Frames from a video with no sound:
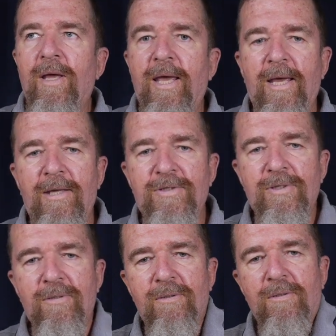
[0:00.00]

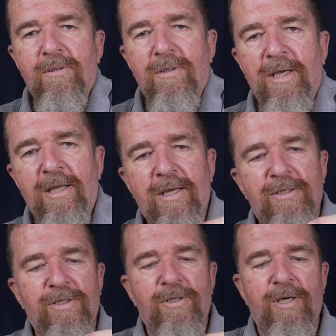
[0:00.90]
And it
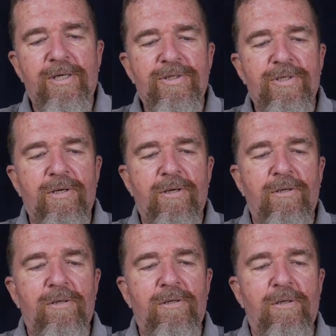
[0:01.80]
has a nice
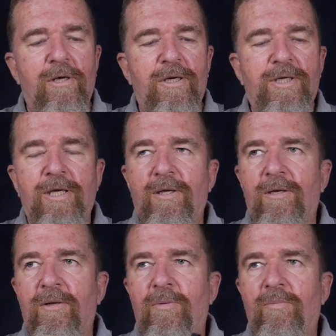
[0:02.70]
uh, locking
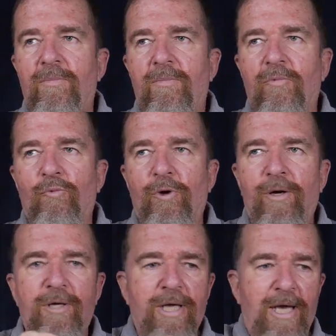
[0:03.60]
uh,
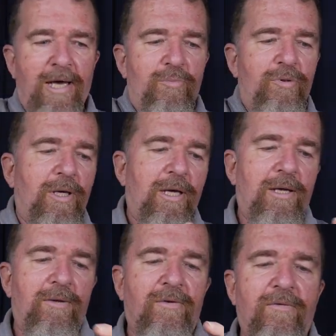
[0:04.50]
rear cap,
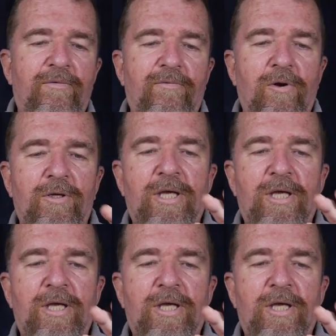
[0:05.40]
and the front